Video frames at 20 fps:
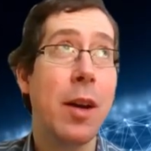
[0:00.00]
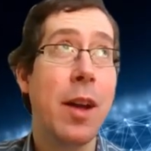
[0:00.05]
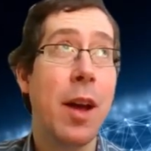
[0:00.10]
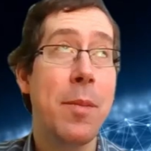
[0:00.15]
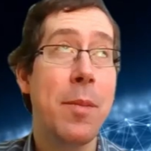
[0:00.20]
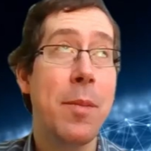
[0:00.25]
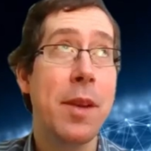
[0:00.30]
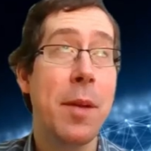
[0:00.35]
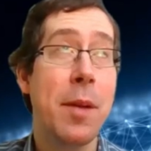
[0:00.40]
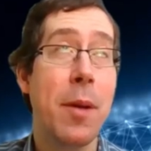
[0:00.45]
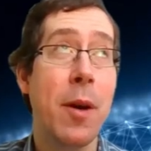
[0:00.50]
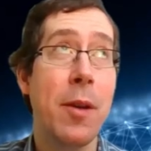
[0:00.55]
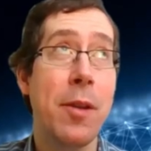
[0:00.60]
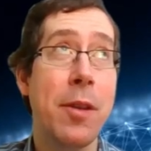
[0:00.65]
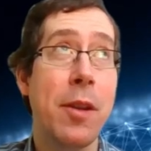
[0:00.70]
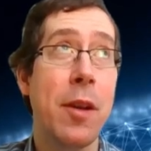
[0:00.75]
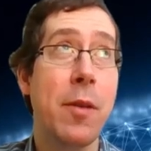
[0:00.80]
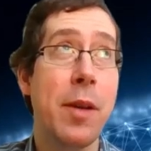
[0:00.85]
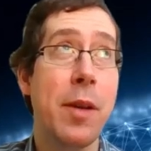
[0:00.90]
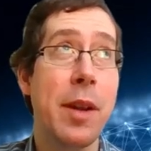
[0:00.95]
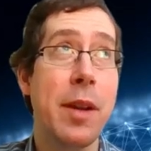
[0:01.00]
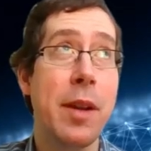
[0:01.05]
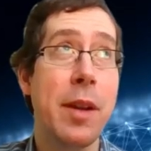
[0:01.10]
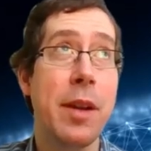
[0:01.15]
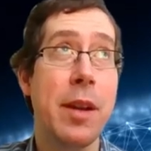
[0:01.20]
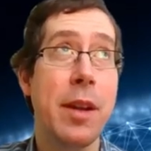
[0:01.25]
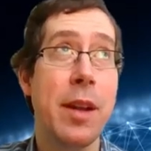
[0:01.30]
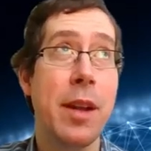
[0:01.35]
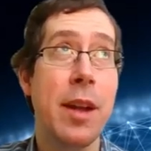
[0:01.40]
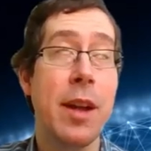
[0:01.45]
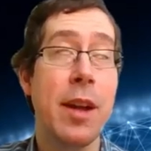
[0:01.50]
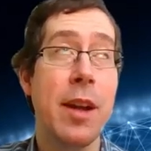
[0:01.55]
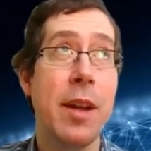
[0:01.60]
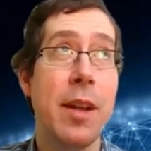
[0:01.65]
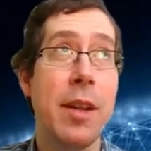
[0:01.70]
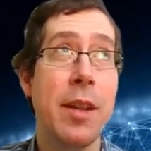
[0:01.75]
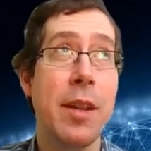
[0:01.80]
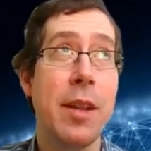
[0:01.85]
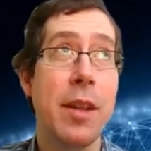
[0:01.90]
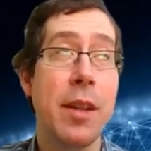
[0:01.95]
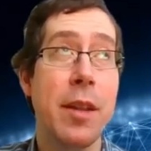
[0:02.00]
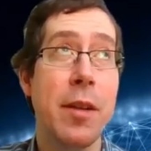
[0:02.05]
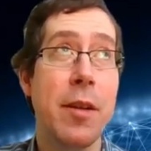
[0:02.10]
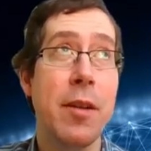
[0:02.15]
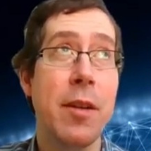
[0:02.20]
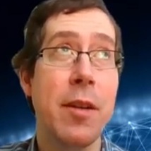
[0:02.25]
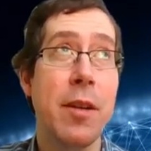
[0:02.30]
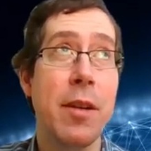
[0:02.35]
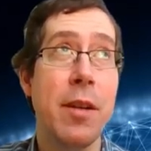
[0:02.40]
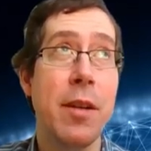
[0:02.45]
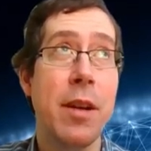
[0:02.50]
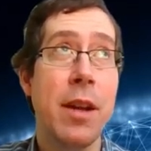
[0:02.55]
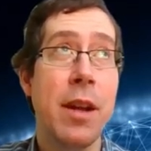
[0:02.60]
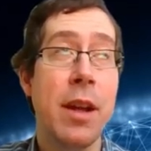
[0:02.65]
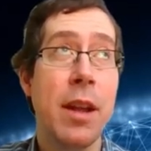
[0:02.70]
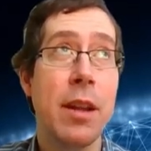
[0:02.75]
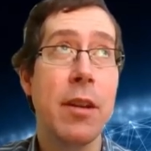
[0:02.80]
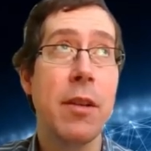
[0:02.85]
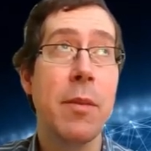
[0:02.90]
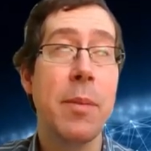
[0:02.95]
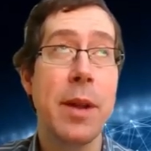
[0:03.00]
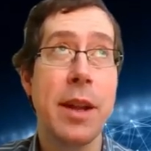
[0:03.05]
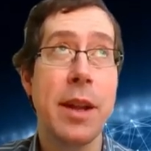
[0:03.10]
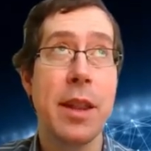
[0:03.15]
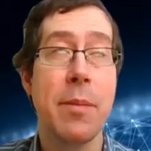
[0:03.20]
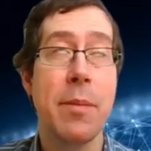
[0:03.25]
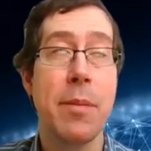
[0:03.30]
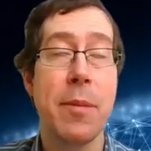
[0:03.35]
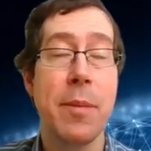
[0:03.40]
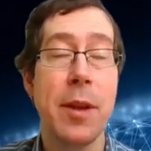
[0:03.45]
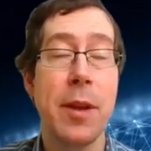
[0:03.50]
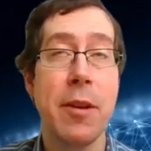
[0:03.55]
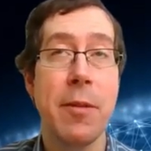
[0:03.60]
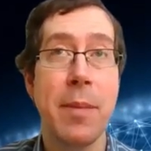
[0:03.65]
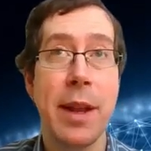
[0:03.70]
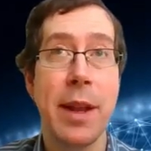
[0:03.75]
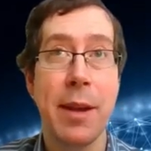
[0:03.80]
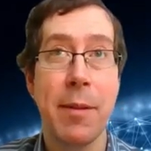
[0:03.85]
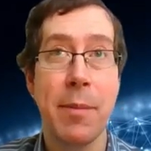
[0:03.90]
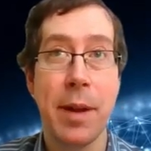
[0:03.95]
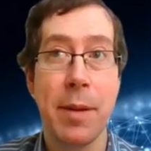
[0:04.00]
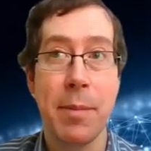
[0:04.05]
comes up also in, in the little bit in the Bermuda meeting,